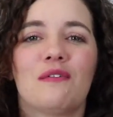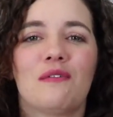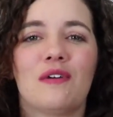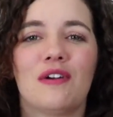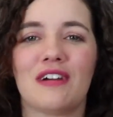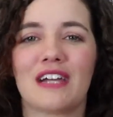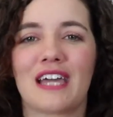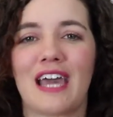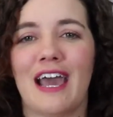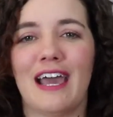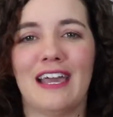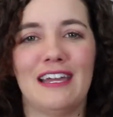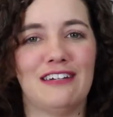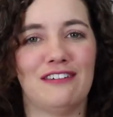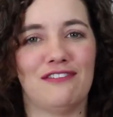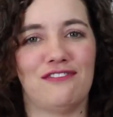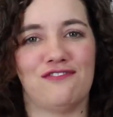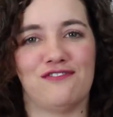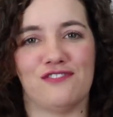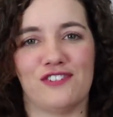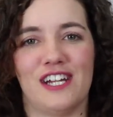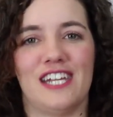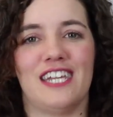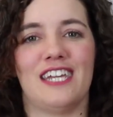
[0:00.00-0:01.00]
we were kind of
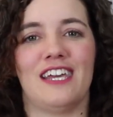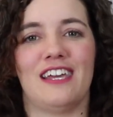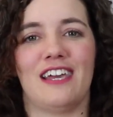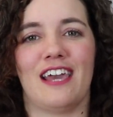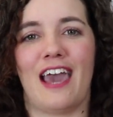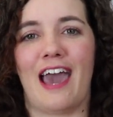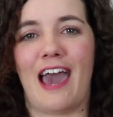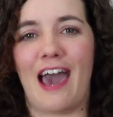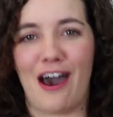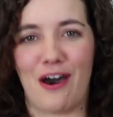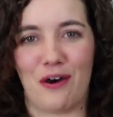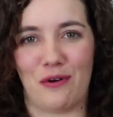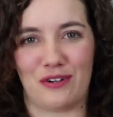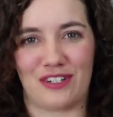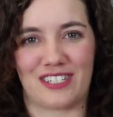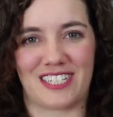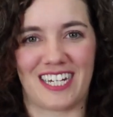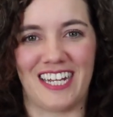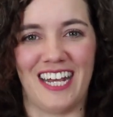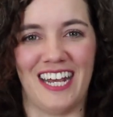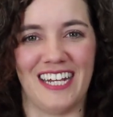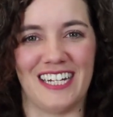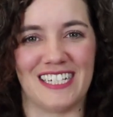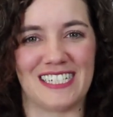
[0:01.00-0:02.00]
freaking out
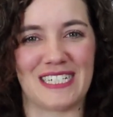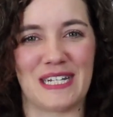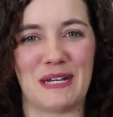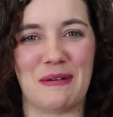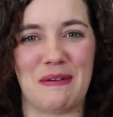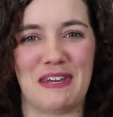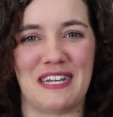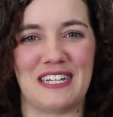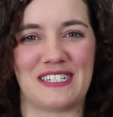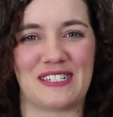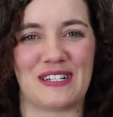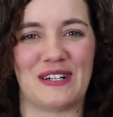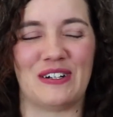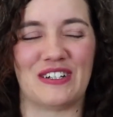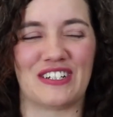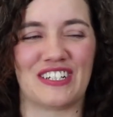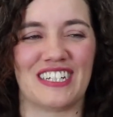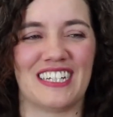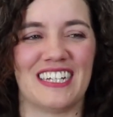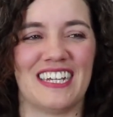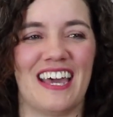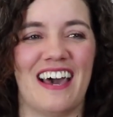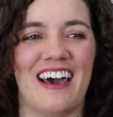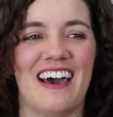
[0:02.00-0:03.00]
to be
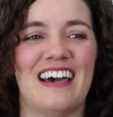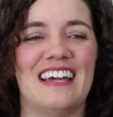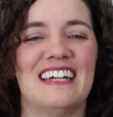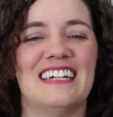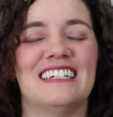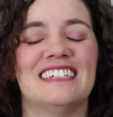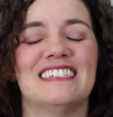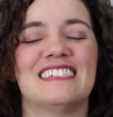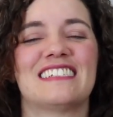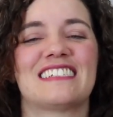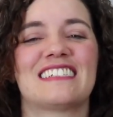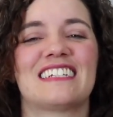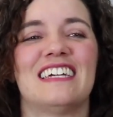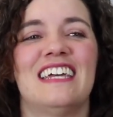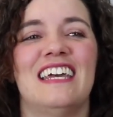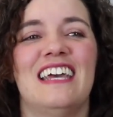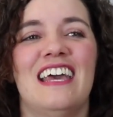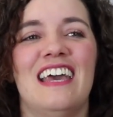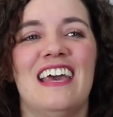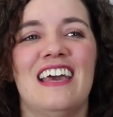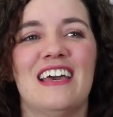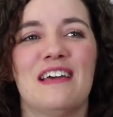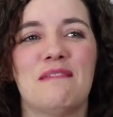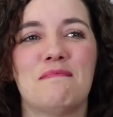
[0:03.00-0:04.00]
totally honest
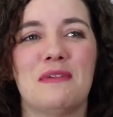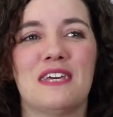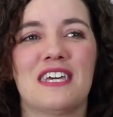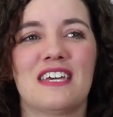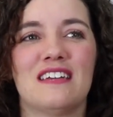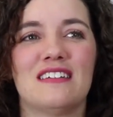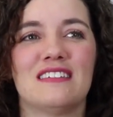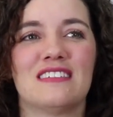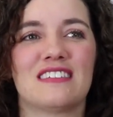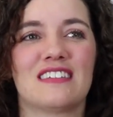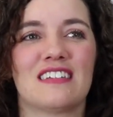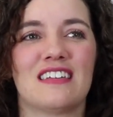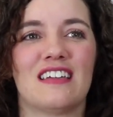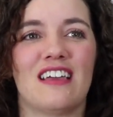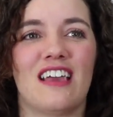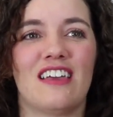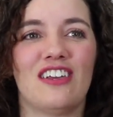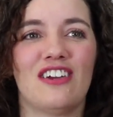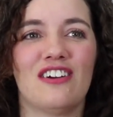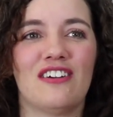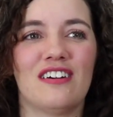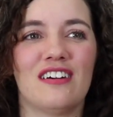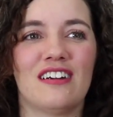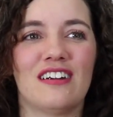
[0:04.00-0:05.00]
because
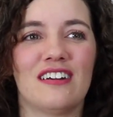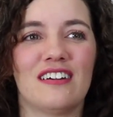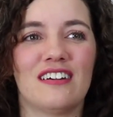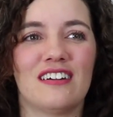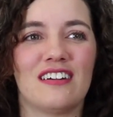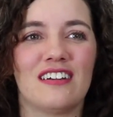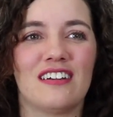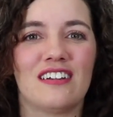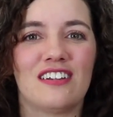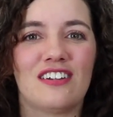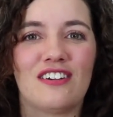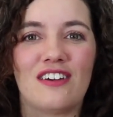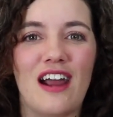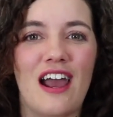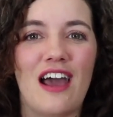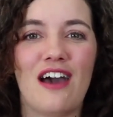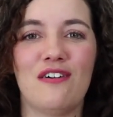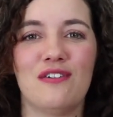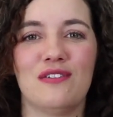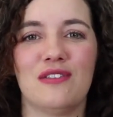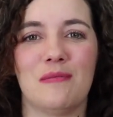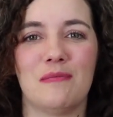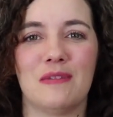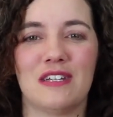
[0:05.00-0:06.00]
you're you're
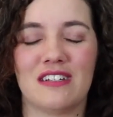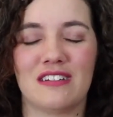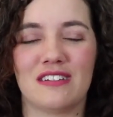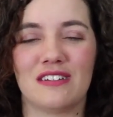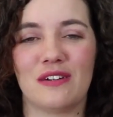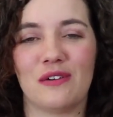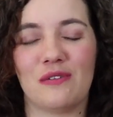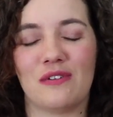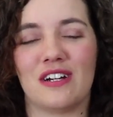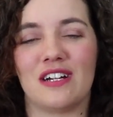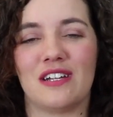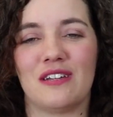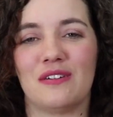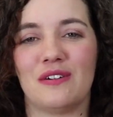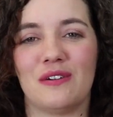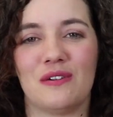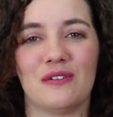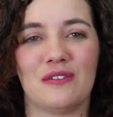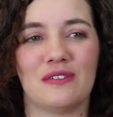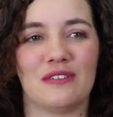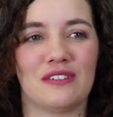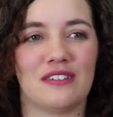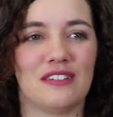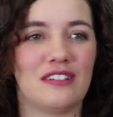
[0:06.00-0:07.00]
out in the middle of nowhere you
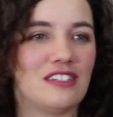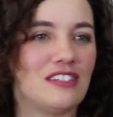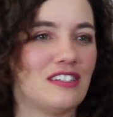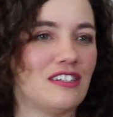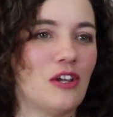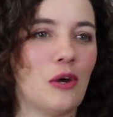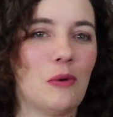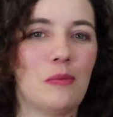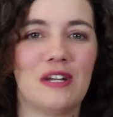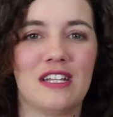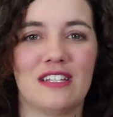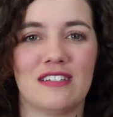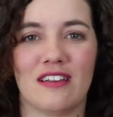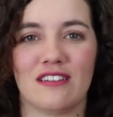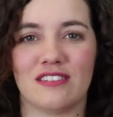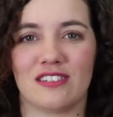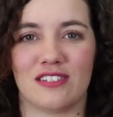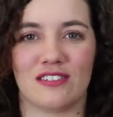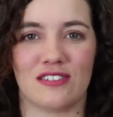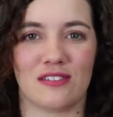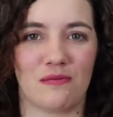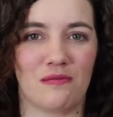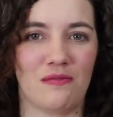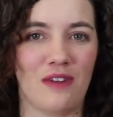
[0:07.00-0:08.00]
don't nobody
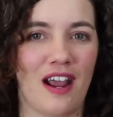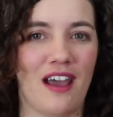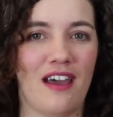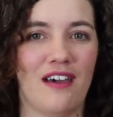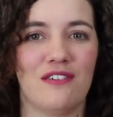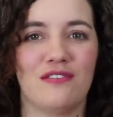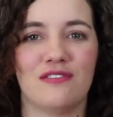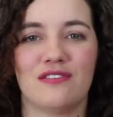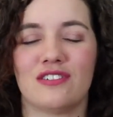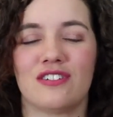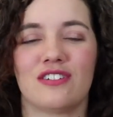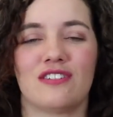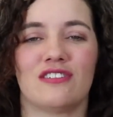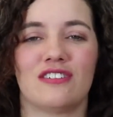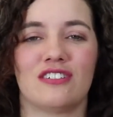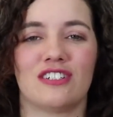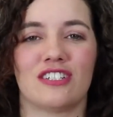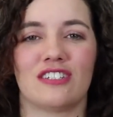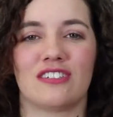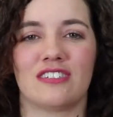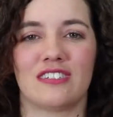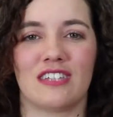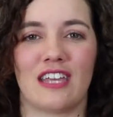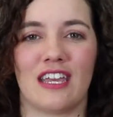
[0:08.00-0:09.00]
else is around you're
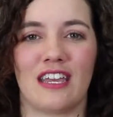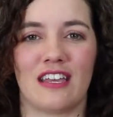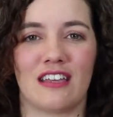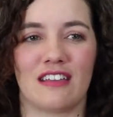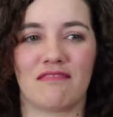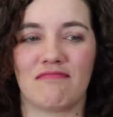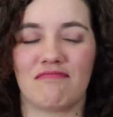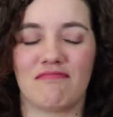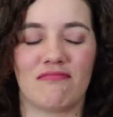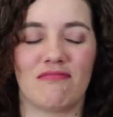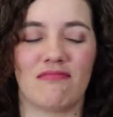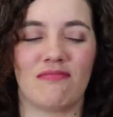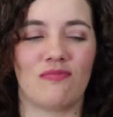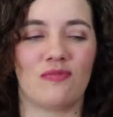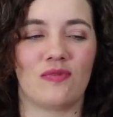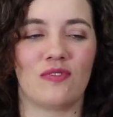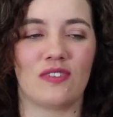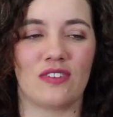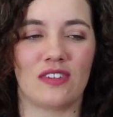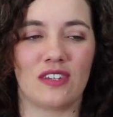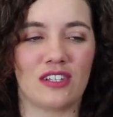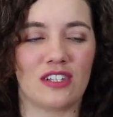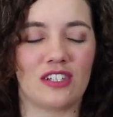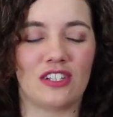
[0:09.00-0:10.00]
just like
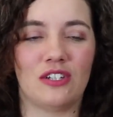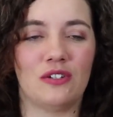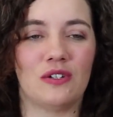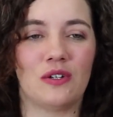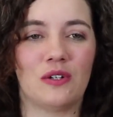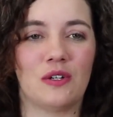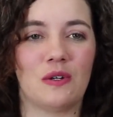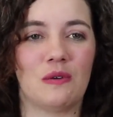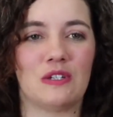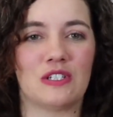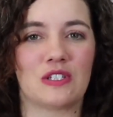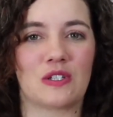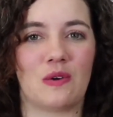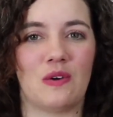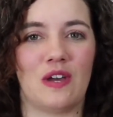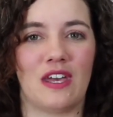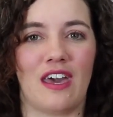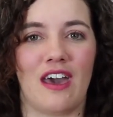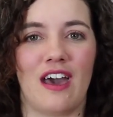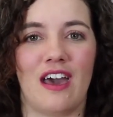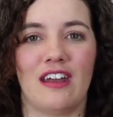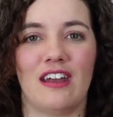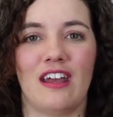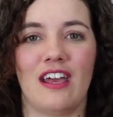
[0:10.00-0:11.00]
you don't know what's going
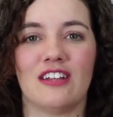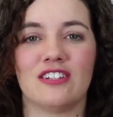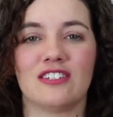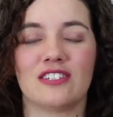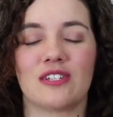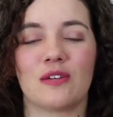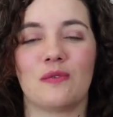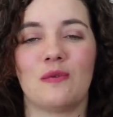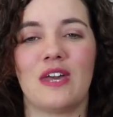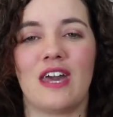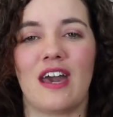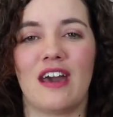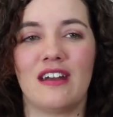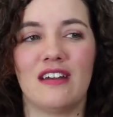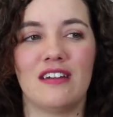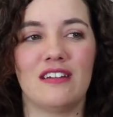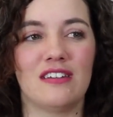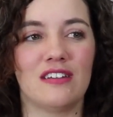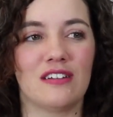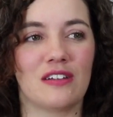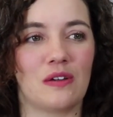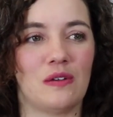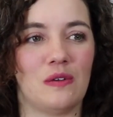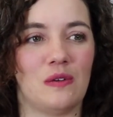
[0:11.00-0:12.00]
on and so we got
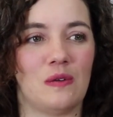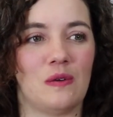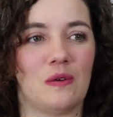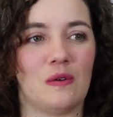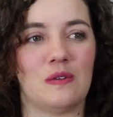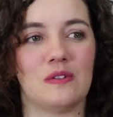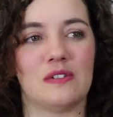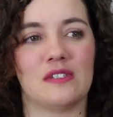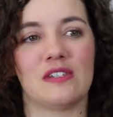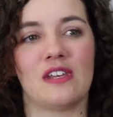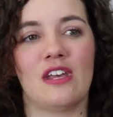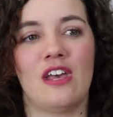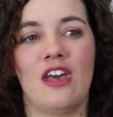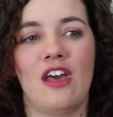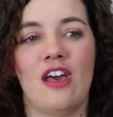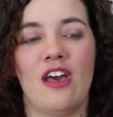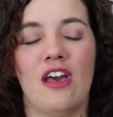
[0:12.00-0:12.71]
out of the canoes